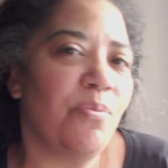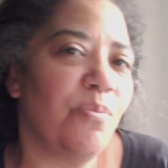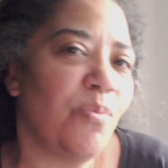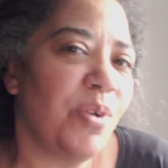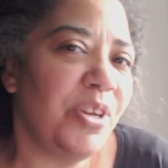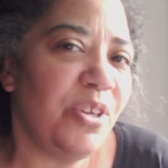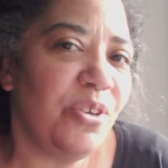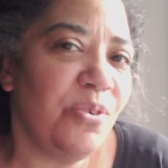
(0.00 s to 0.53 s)

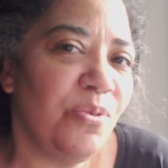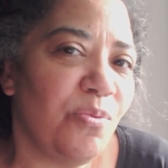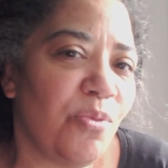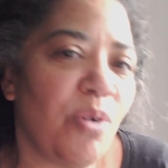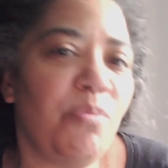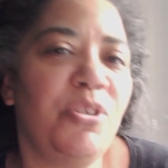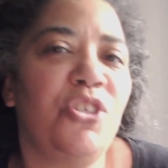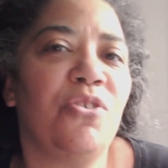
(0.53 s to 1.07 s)
would
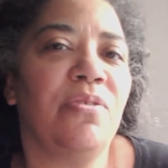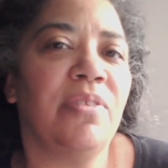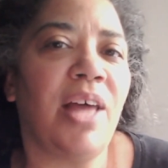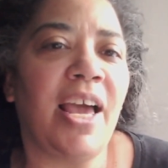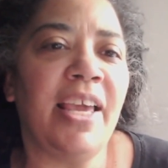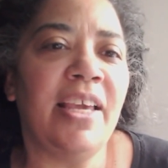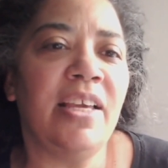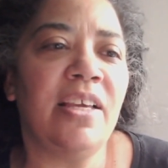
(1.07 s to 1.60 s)
you
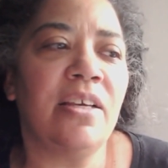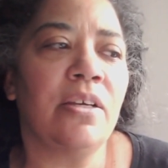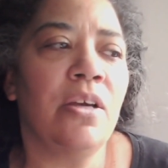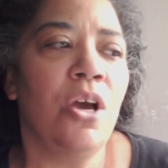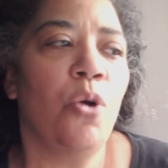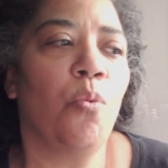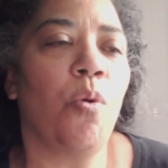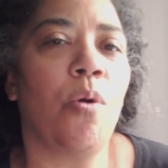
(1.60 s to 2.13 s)
like?
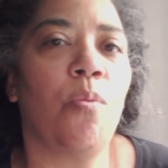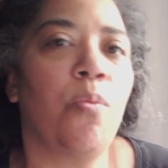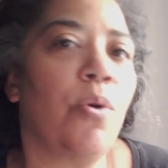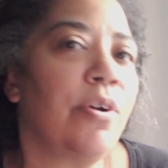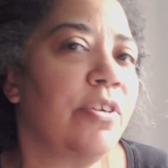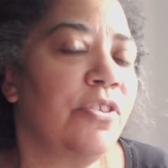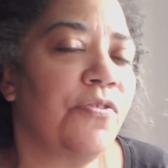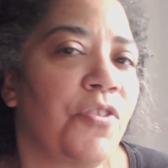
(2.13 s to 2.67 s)
What
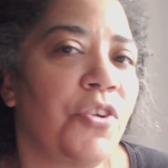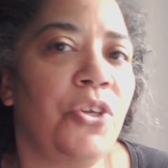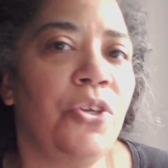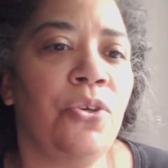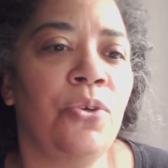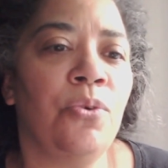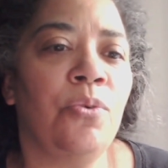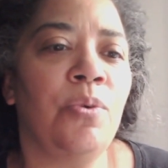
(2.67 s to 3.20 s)
works
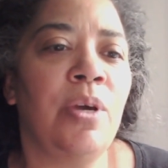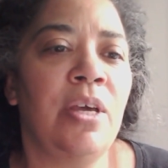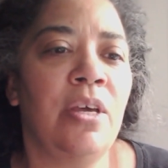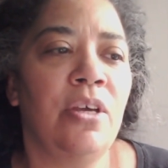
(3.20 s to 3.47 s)
you?